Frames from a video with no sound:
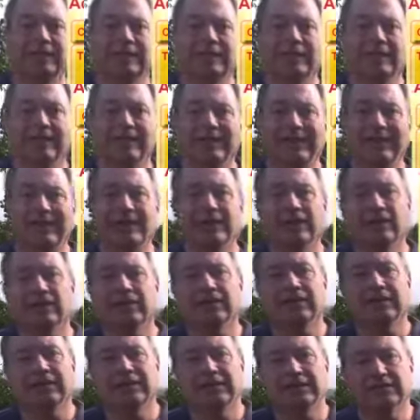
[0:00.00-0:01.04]
their
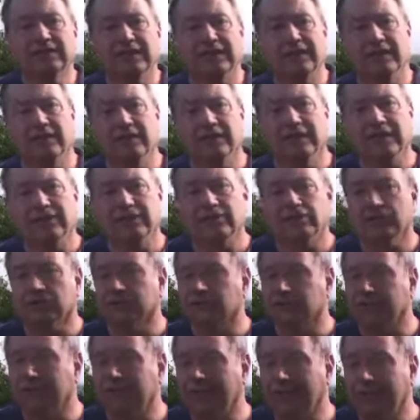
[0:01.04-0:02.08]
psychological
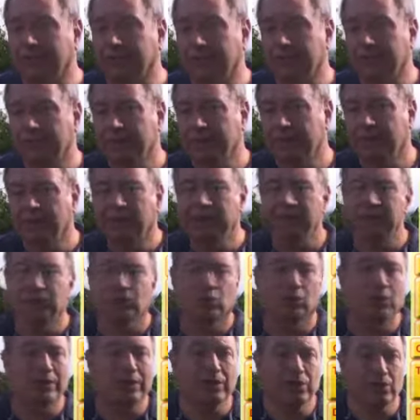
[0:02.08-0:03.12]
type. So
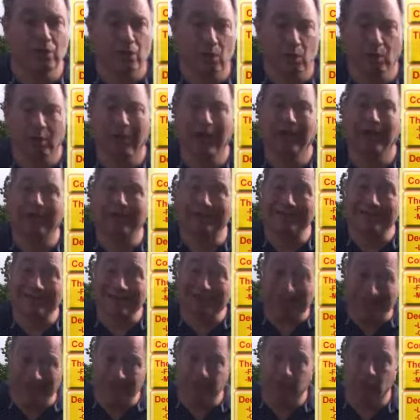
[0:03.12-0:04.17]
we know how to
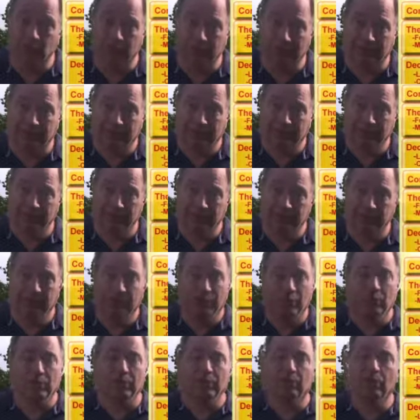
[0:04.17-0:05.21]
deal with them.
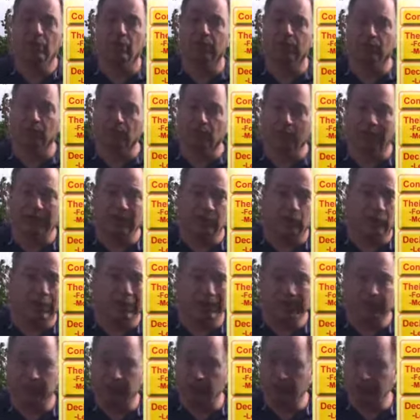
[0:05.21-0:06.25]
We know the right way
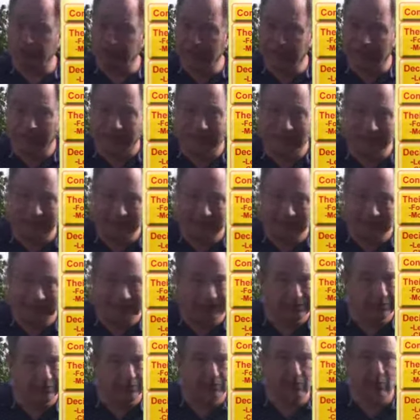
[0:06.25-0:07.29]
to present
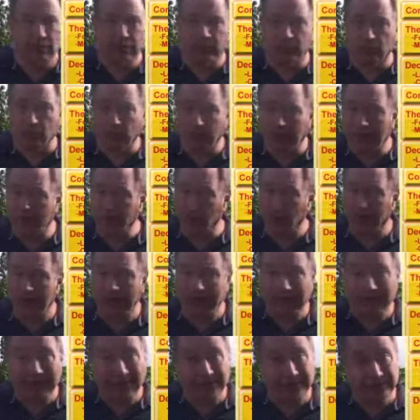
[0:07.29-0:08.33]
ideas. We know the right way
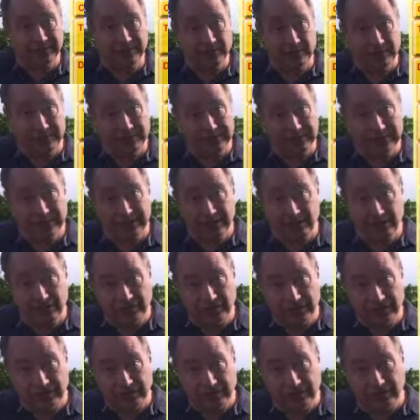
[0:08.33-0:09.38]
to ask for
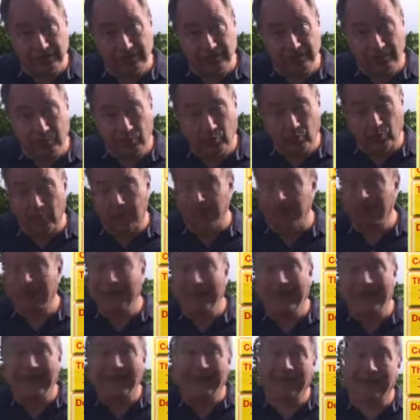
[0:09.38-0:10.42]
decisions and support.
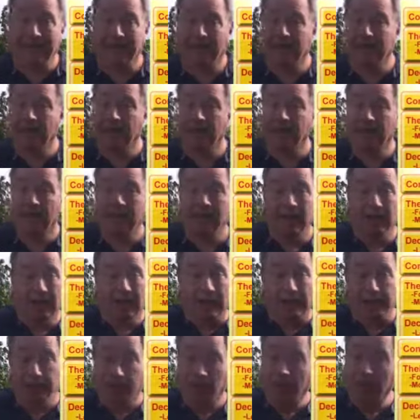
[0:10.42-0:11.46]
And
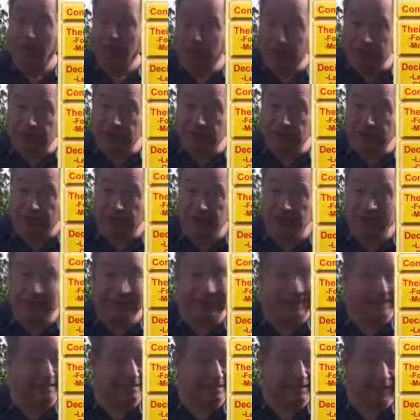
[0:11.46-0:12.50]
I promise you,
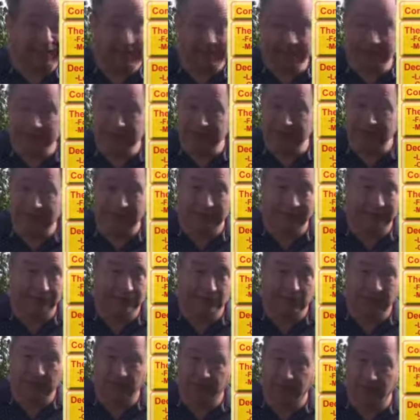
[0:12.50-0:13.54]
it's not the same
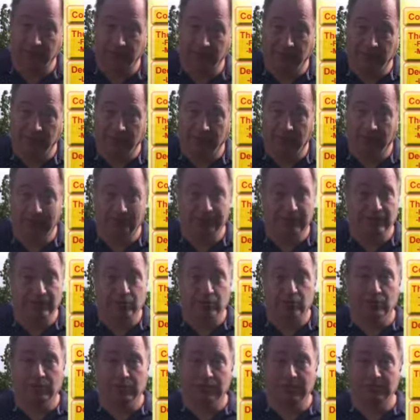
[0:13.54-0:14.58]
for everybody, and
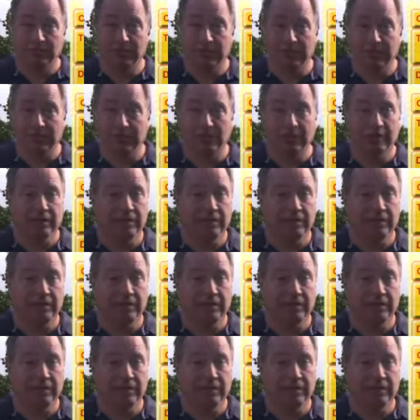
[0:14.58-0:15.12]
you can be